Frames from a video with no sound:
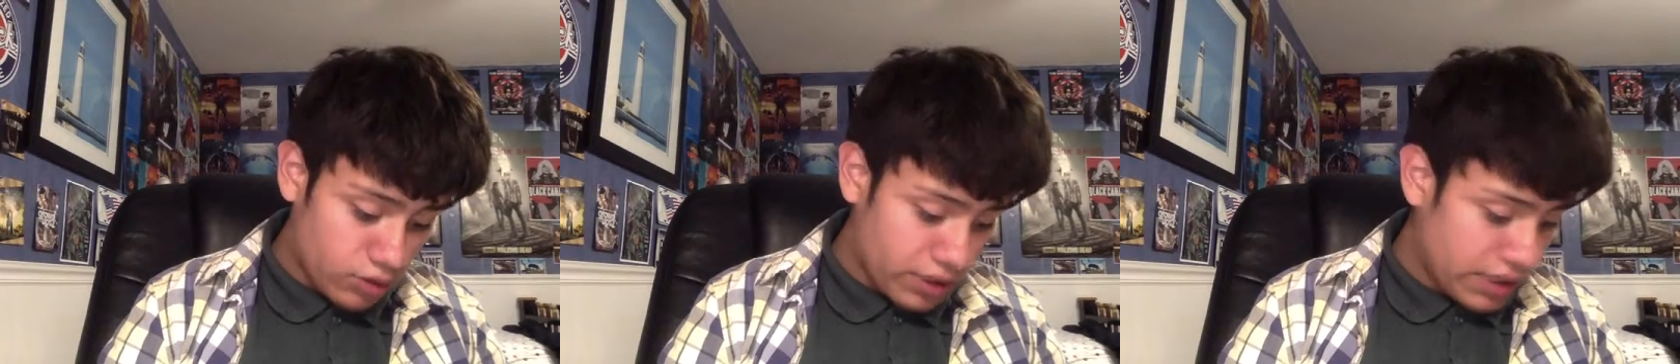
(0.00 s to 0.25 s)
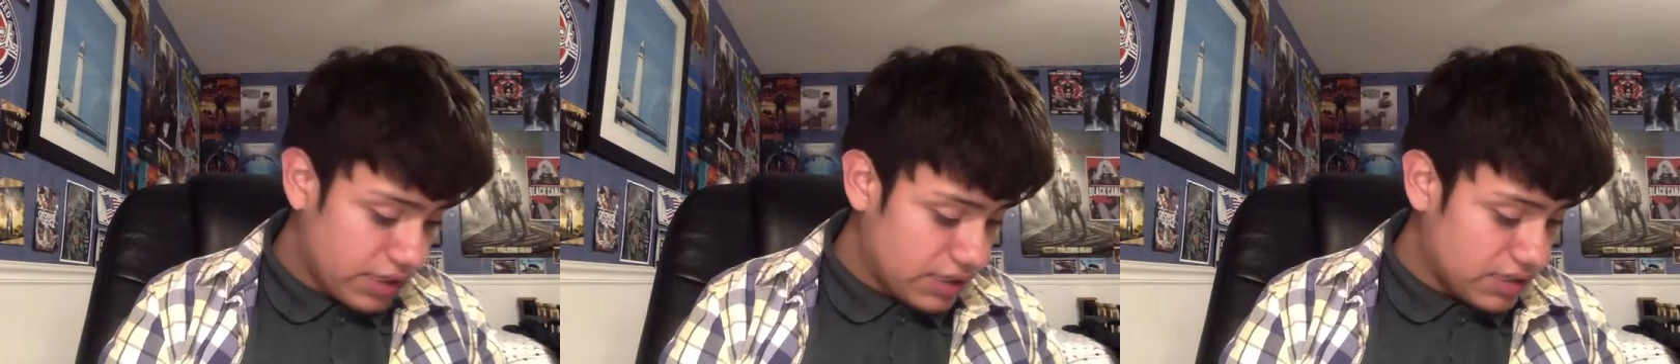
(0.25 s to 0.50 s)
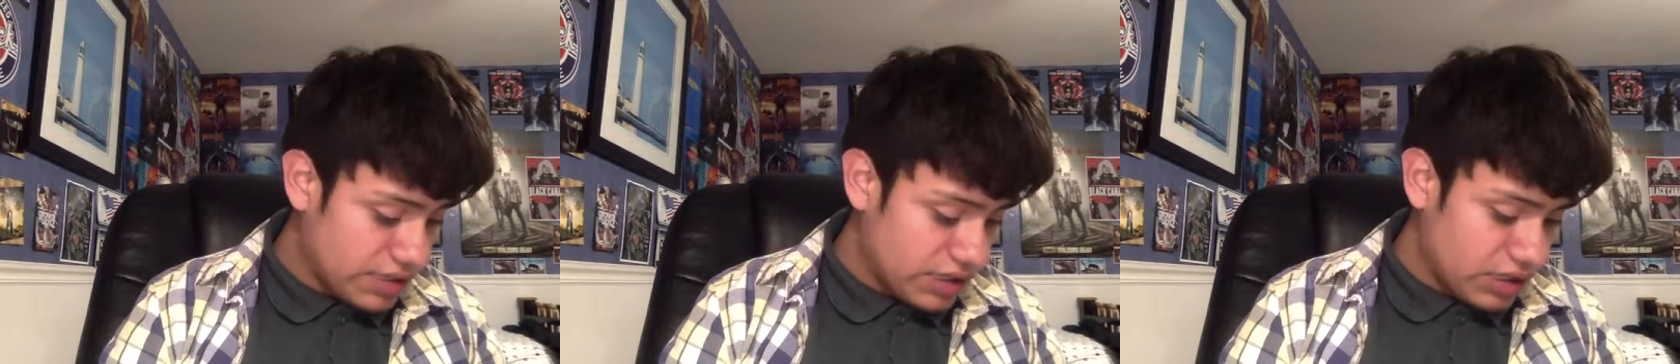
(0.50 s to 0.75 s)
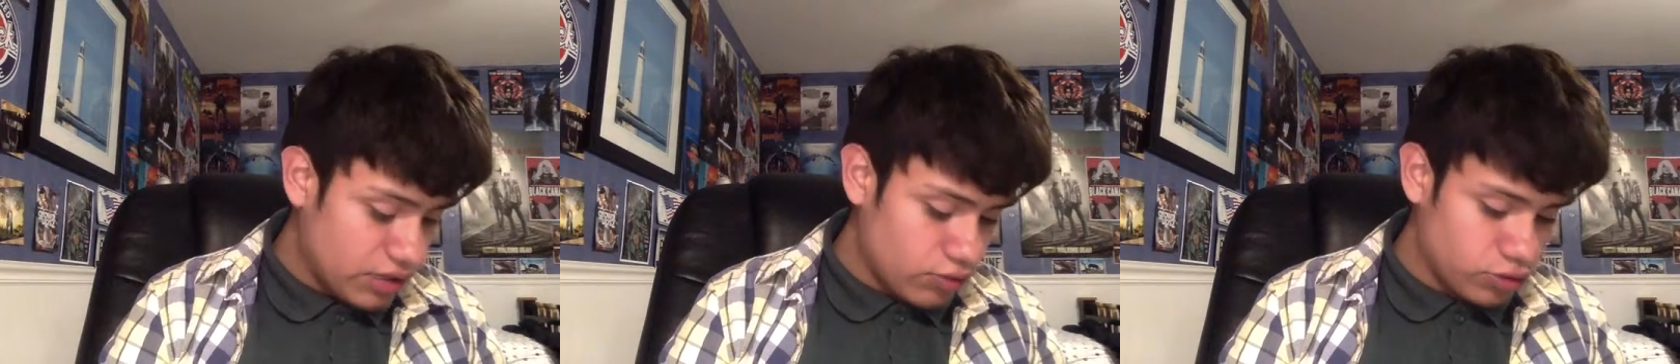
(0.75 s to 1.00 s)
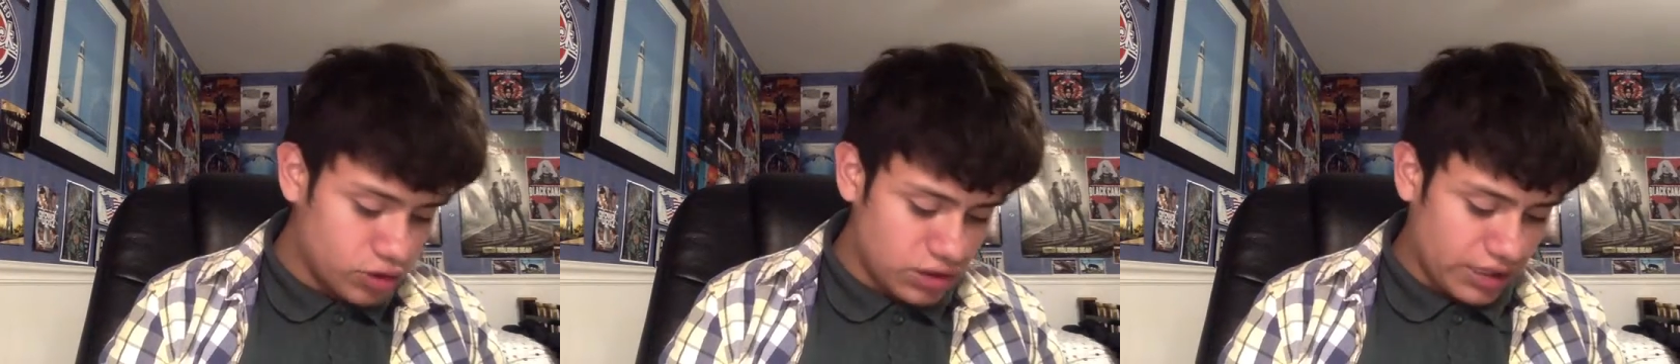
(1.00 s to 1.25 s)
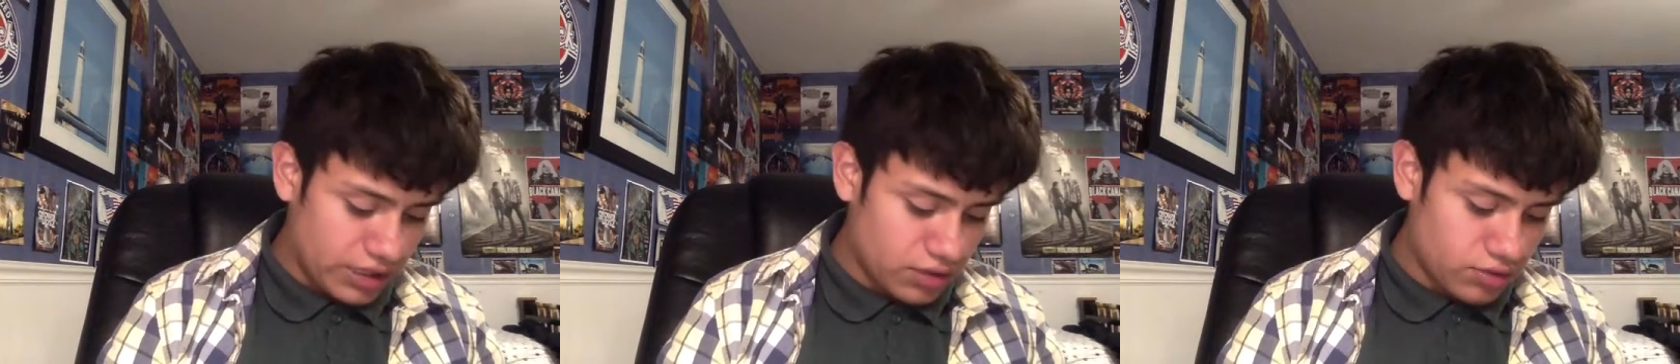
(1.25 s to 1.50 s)
Hayes, which is
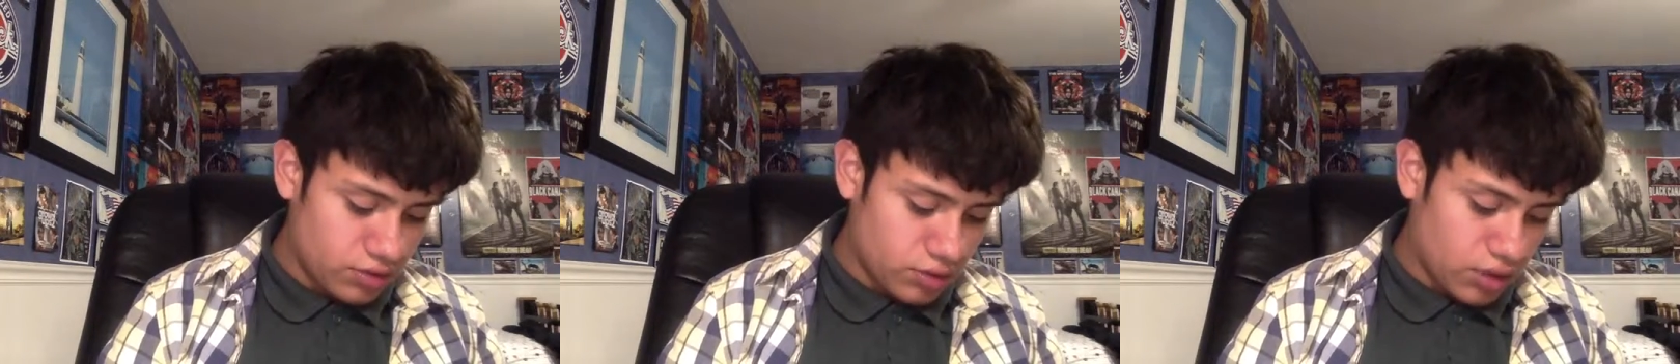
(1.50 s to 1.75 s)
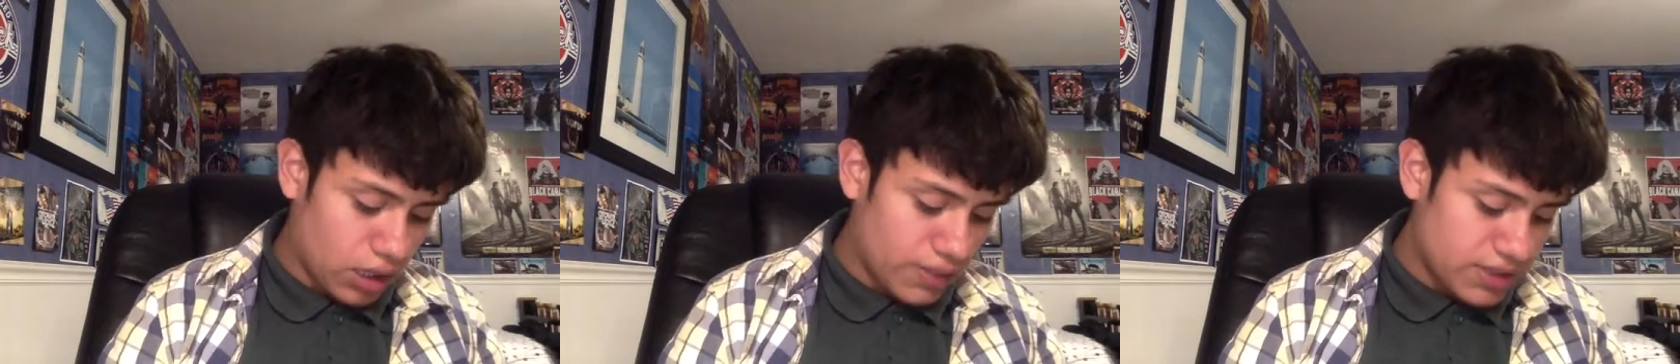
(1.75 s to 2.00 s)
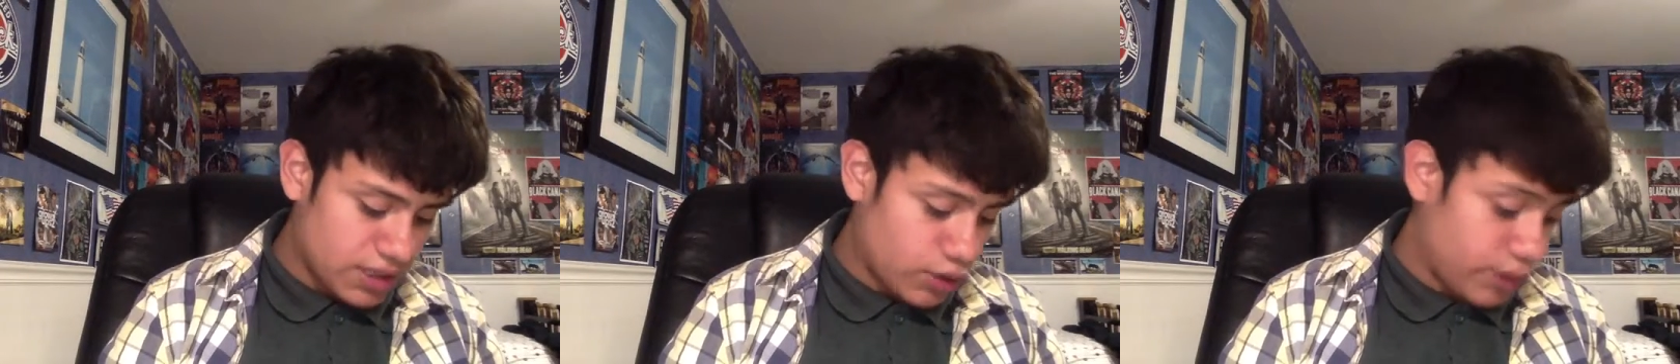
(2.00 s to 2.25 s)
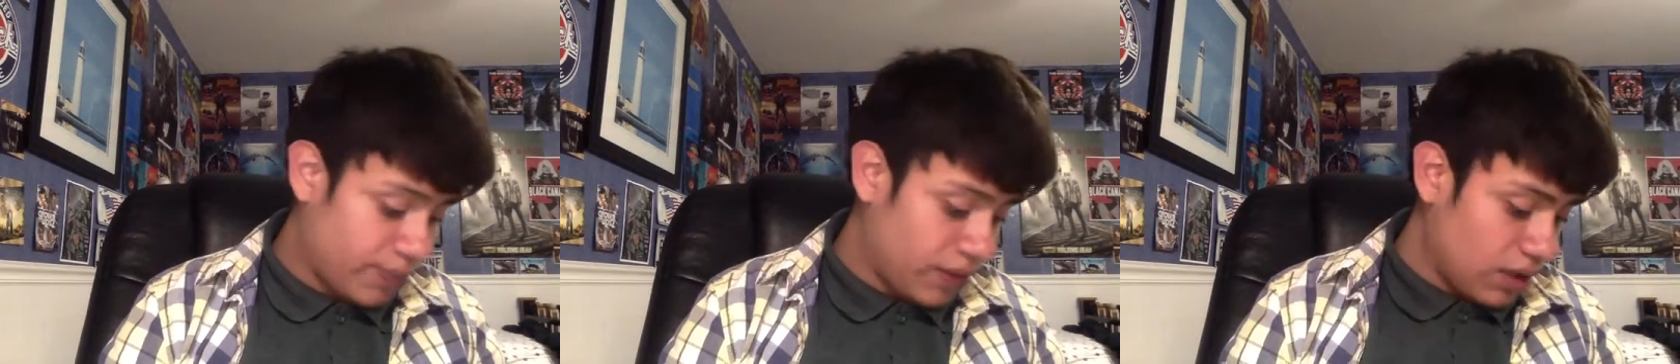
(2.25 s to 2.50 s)
like, you know, the commentary,